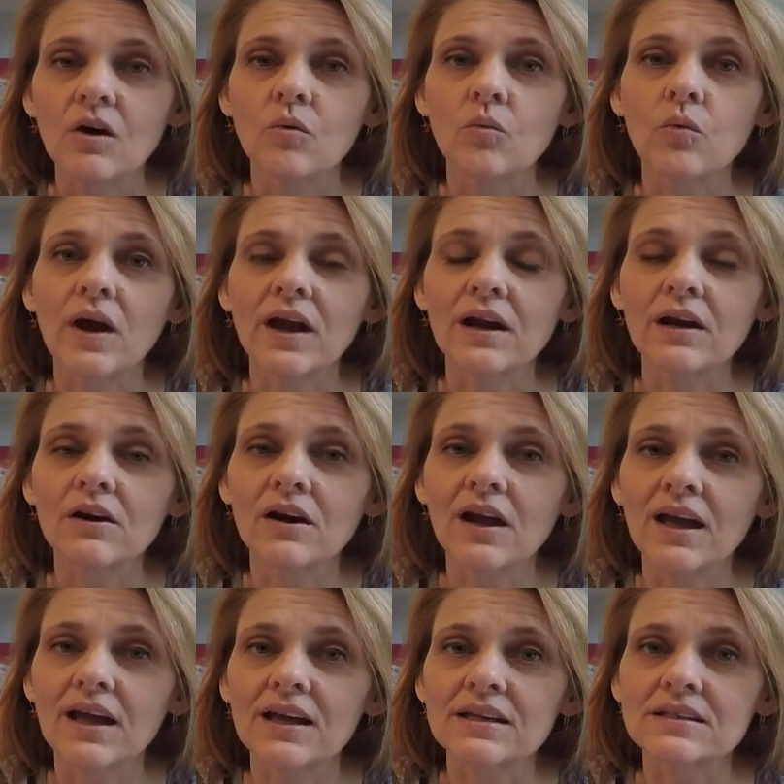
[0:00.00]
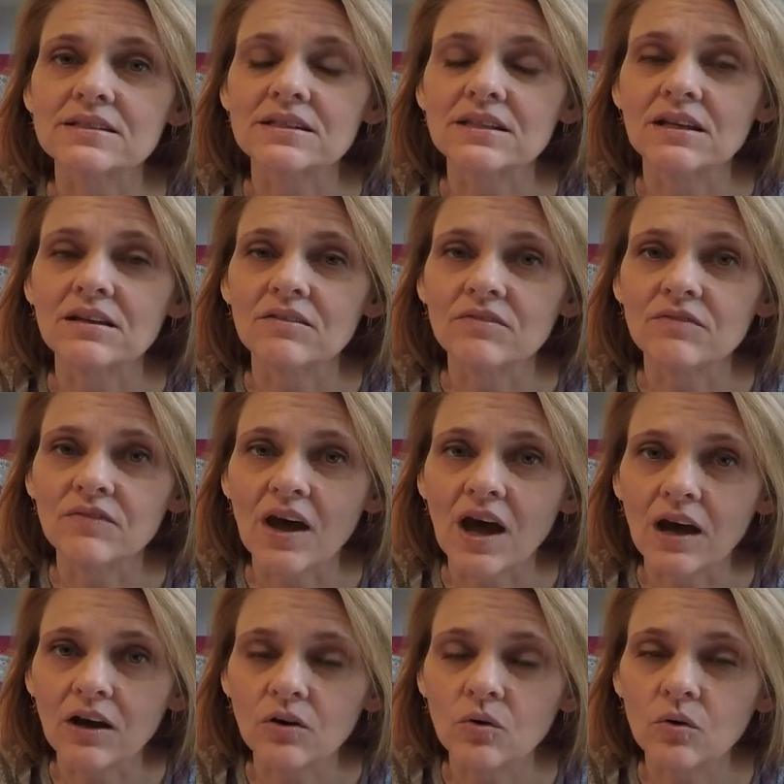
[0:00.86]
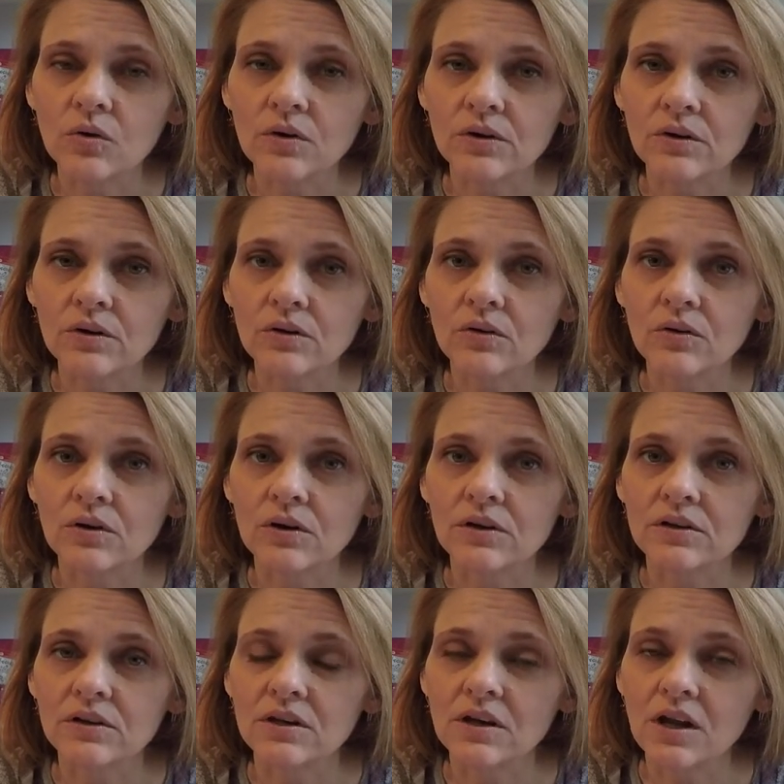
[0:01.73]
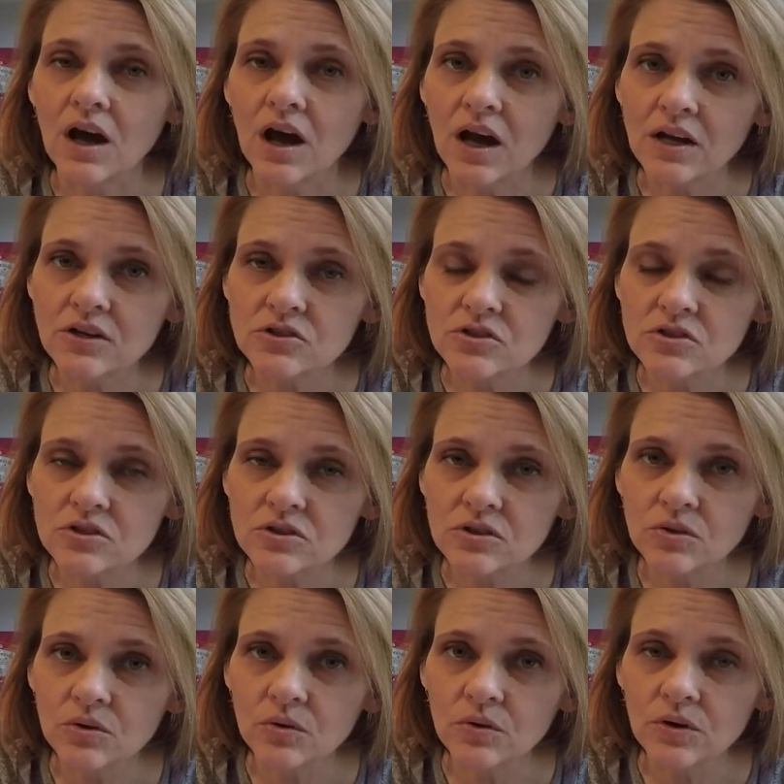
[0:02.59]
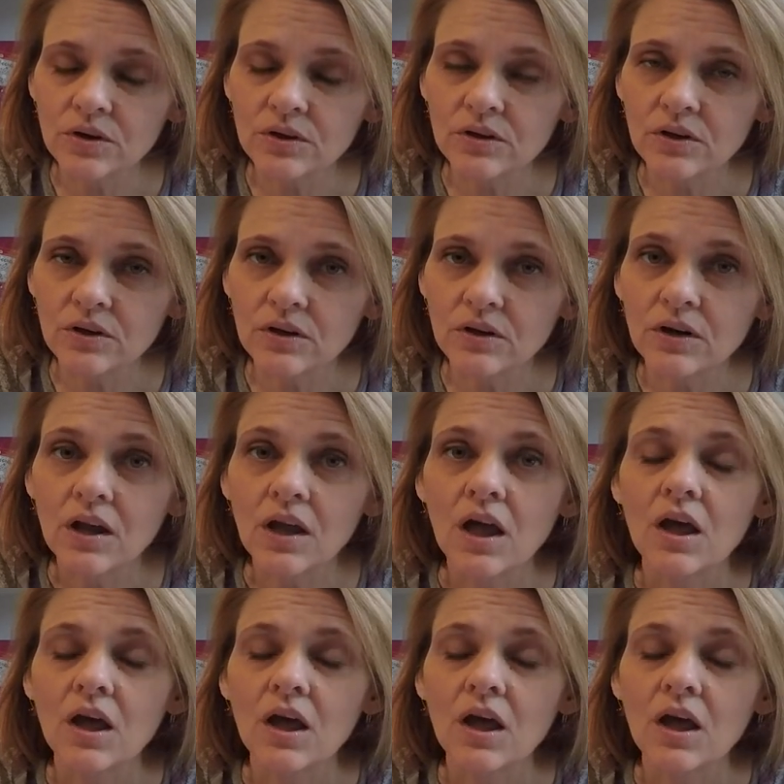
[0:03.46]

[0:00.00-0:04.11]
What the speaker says: whereas the fat corner or notched corner